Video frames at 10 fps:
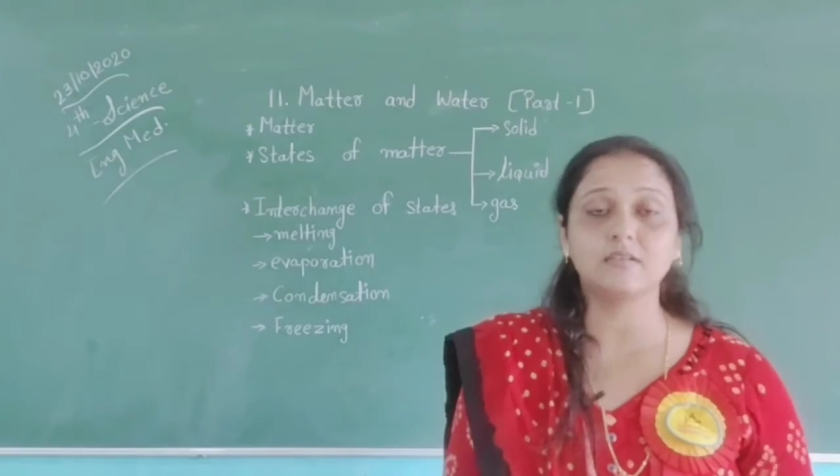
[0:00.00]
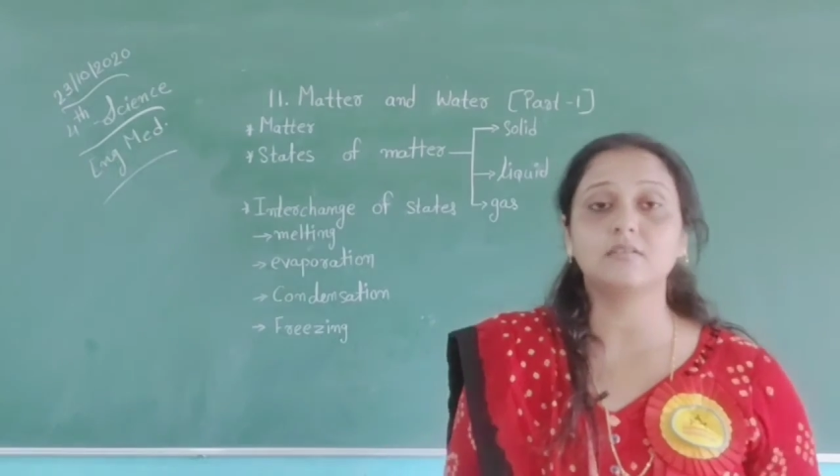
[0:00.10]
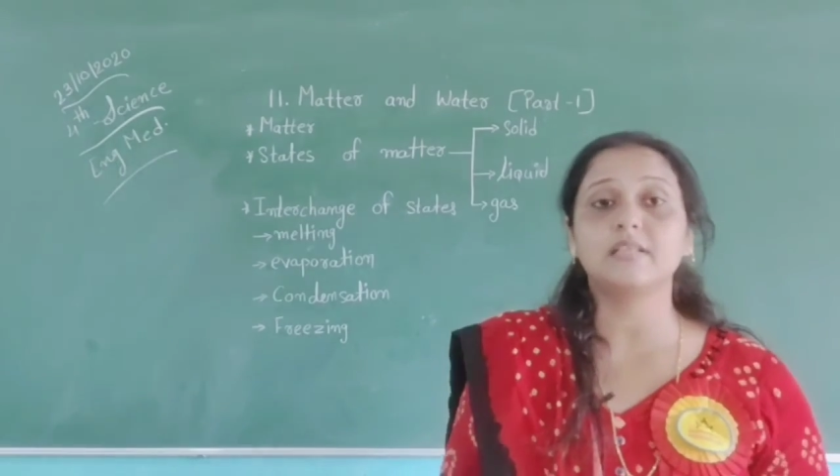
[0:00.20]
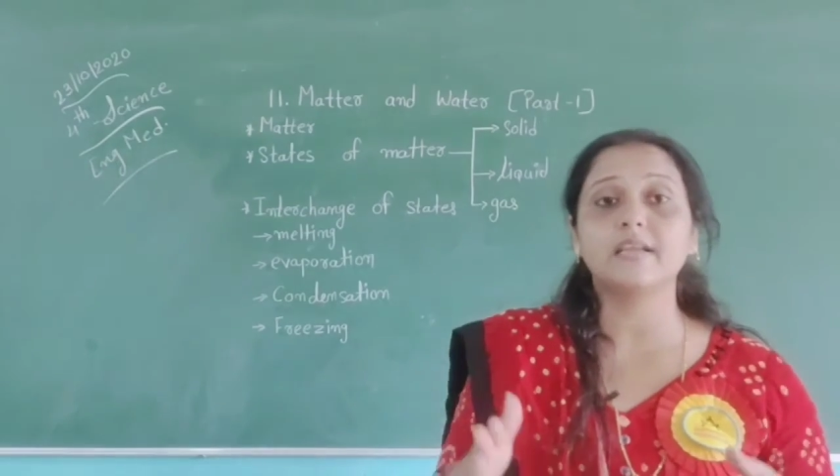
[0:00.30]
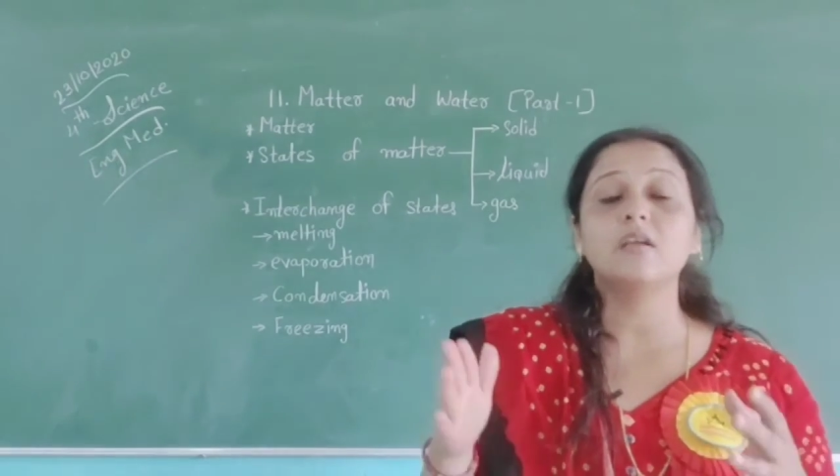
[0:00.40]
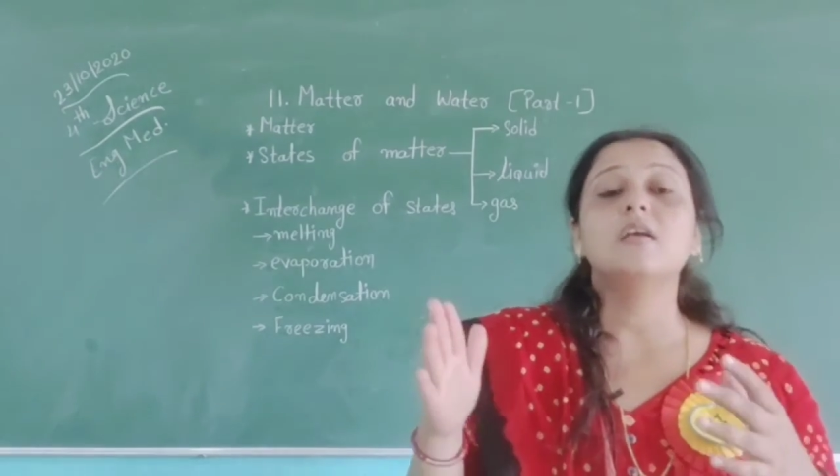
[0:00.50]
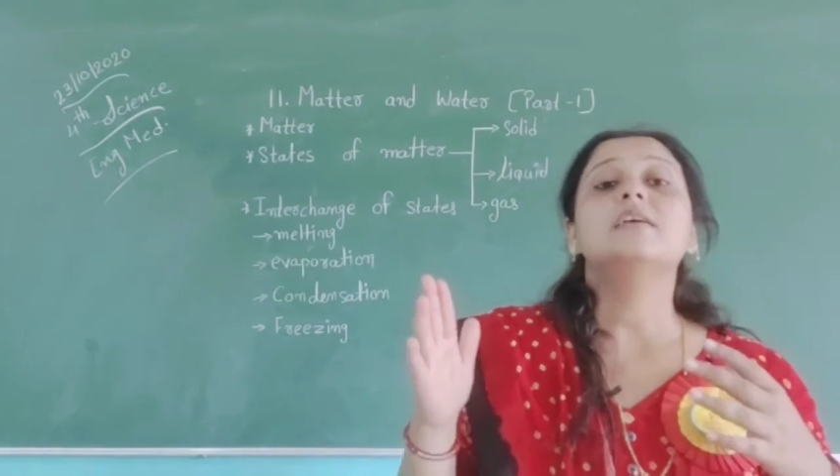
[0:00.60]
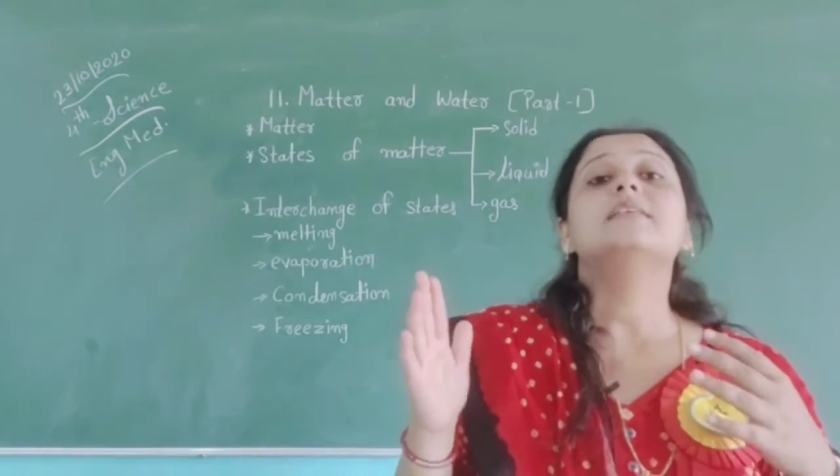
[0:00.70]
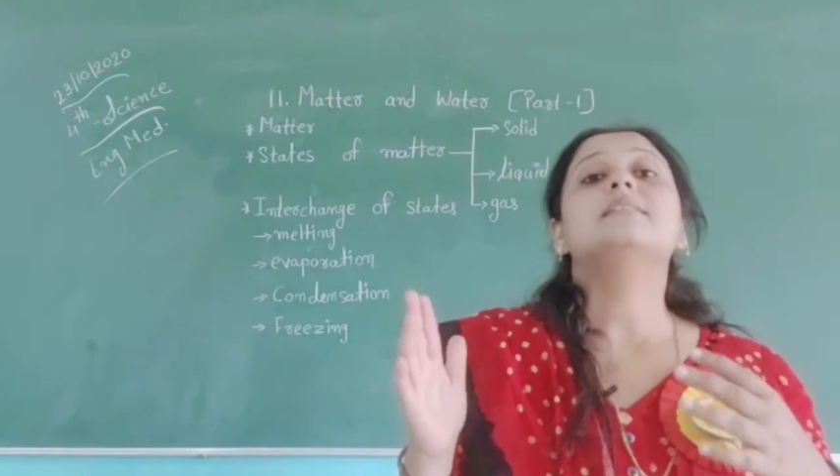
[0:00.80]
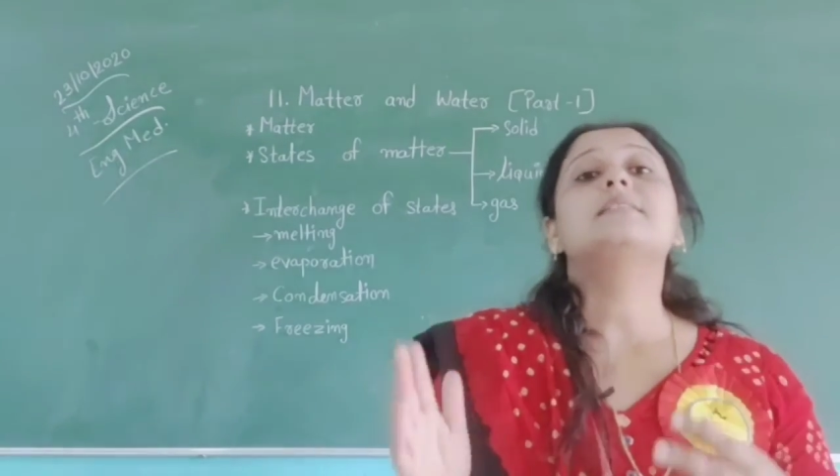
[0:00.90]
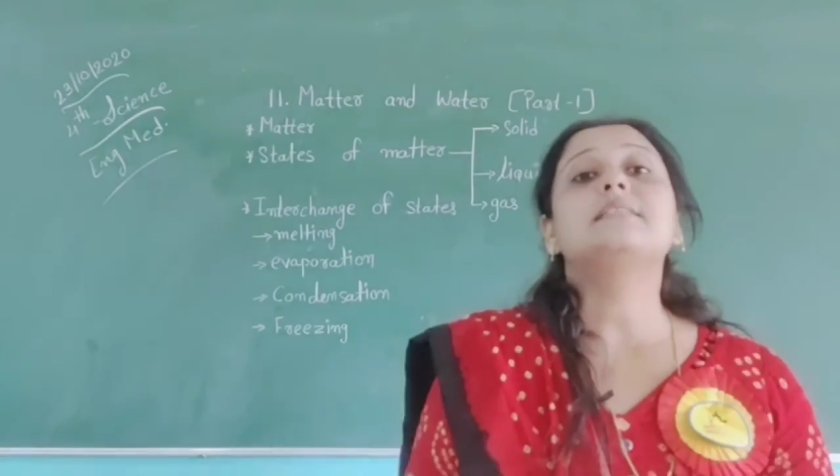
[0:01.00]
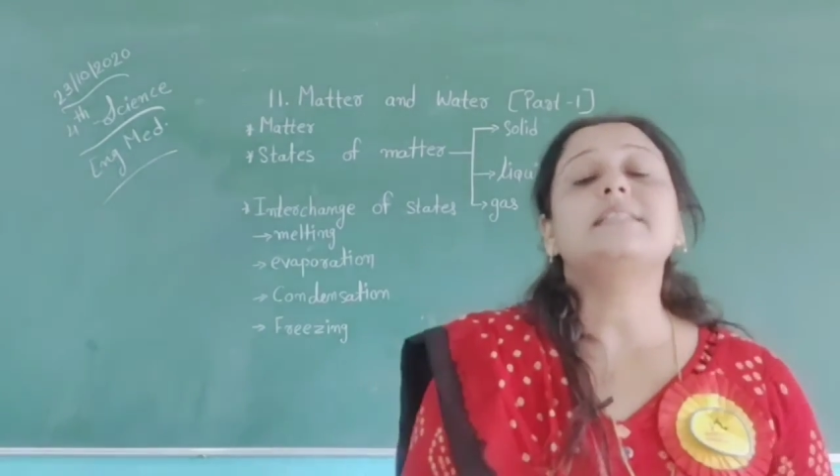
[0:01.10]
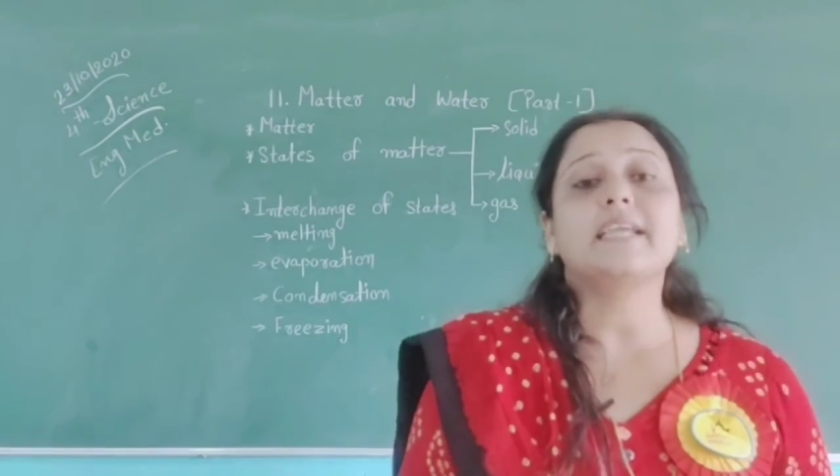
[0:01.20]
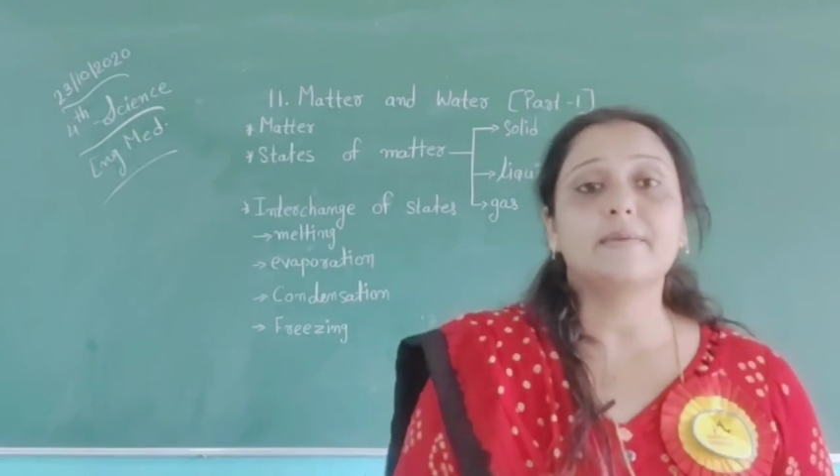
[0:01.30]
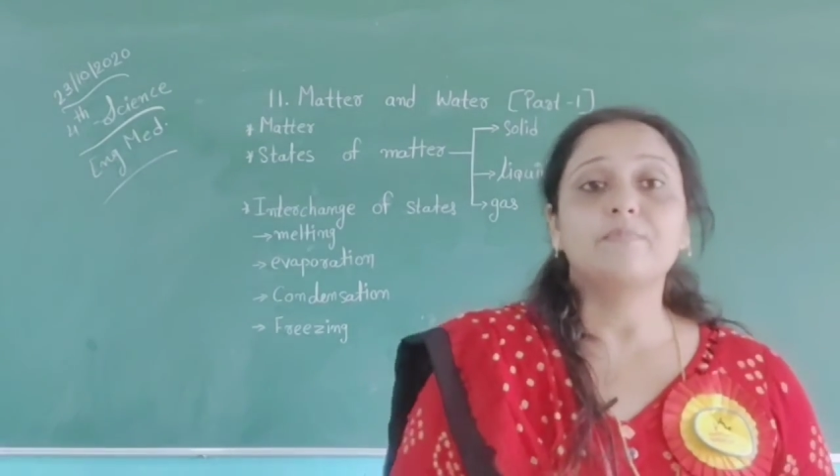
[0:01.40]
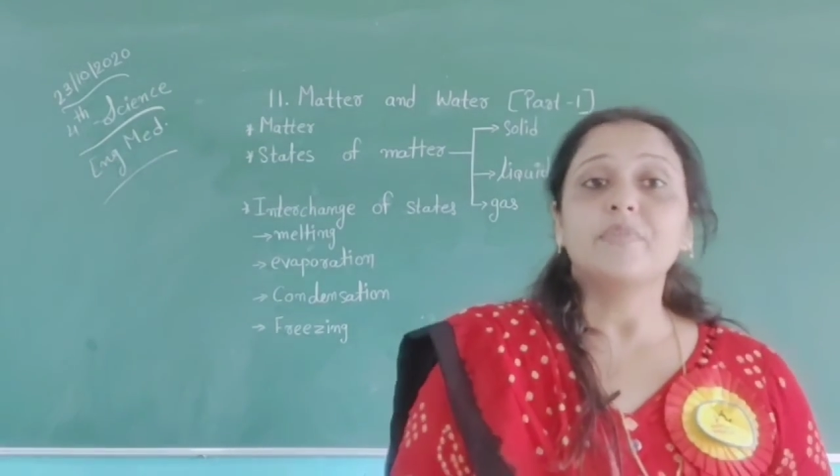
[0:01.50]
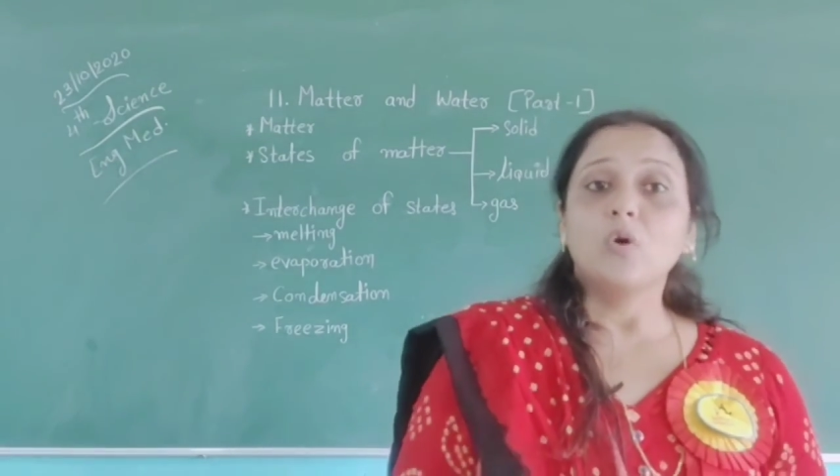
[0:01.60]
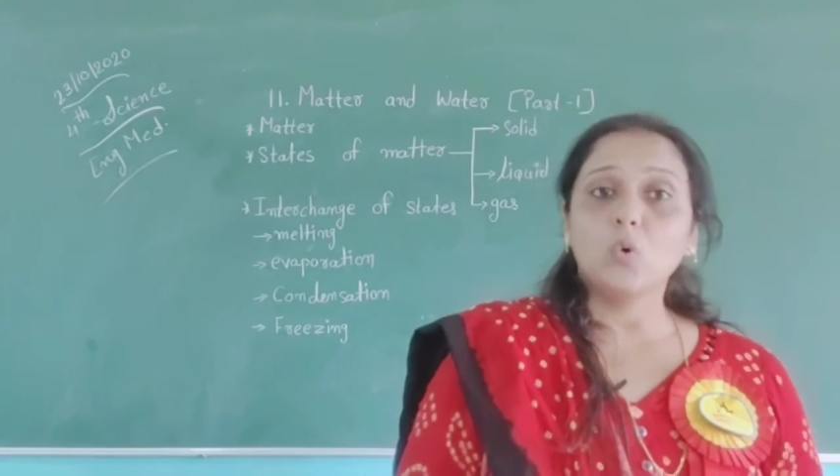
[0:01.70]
they stay.